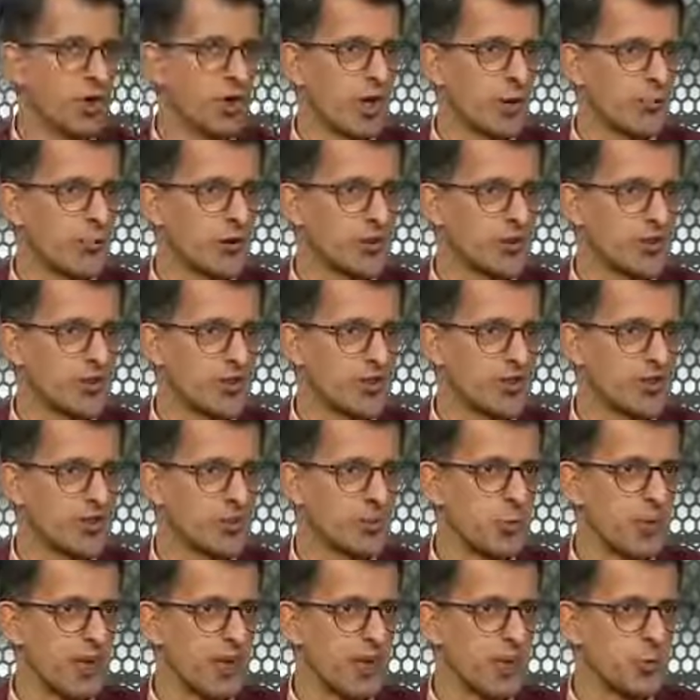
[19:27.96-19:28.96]
number 6 is
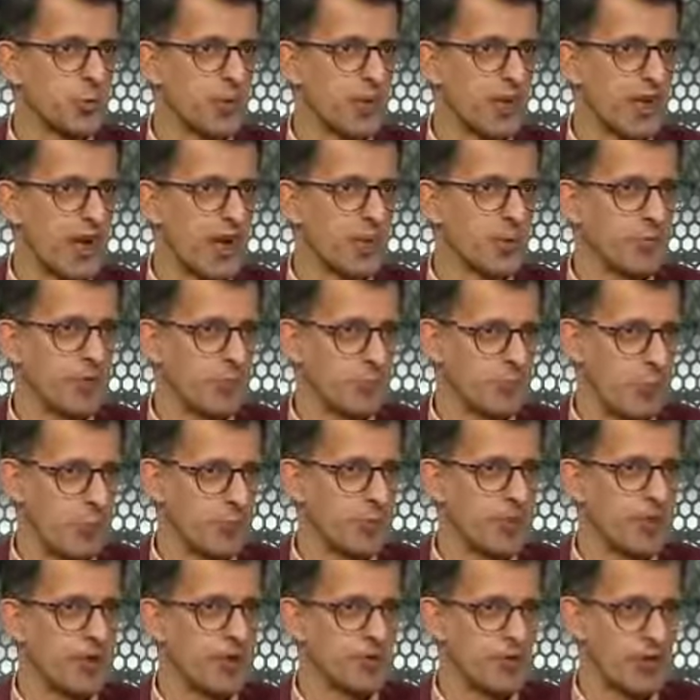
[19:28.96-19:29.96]
winning you the game, you're
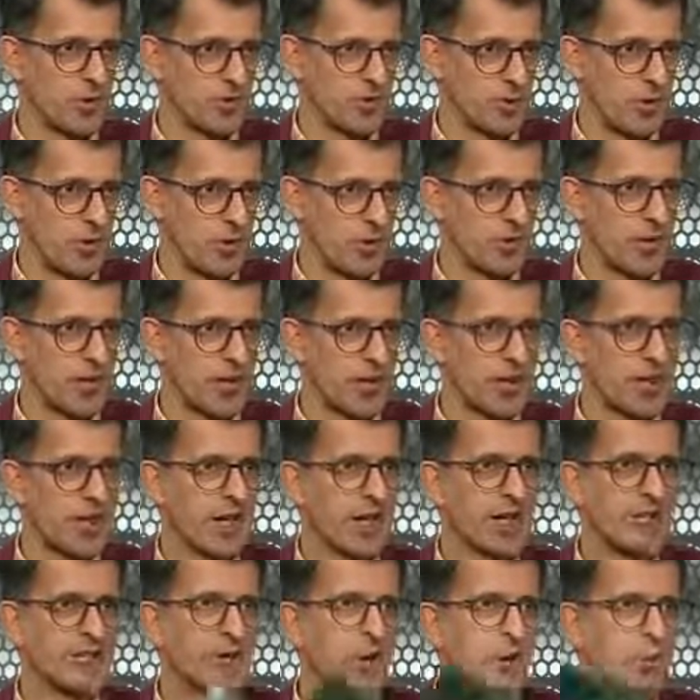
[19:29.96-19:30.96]
probably in trouble already.
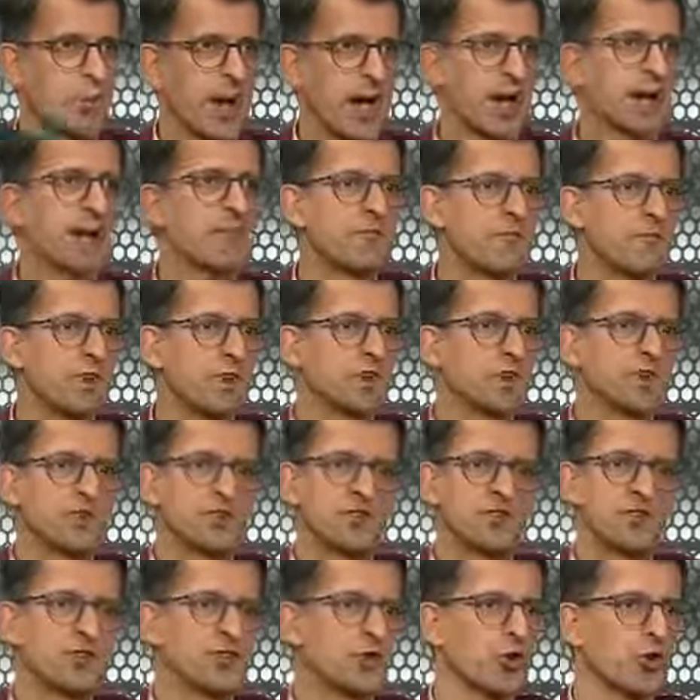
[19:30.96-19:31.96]
If you're batting first,
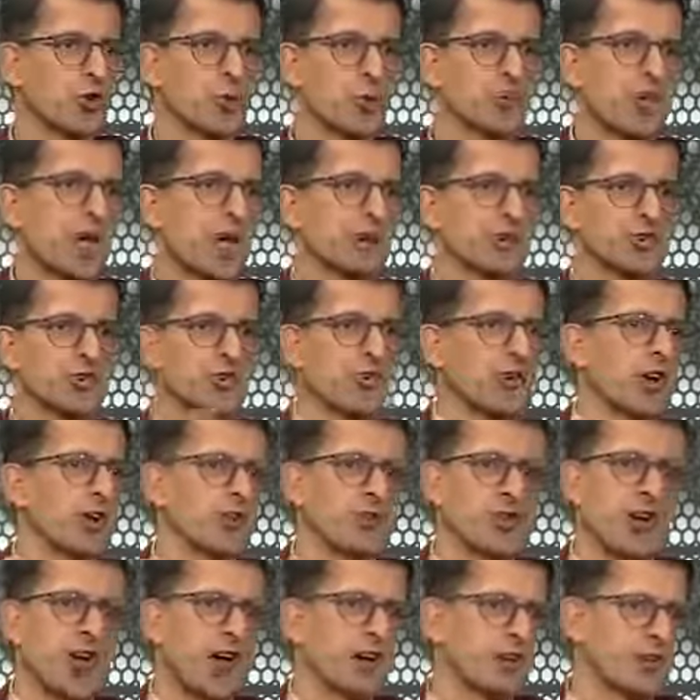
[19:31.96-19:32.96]
it's just going to be the extra
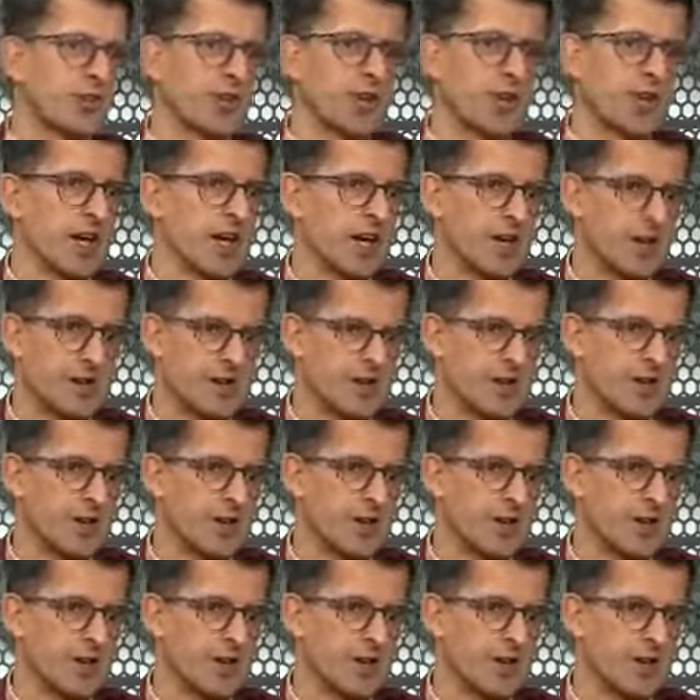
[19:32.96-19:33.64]
runs he adds at the end.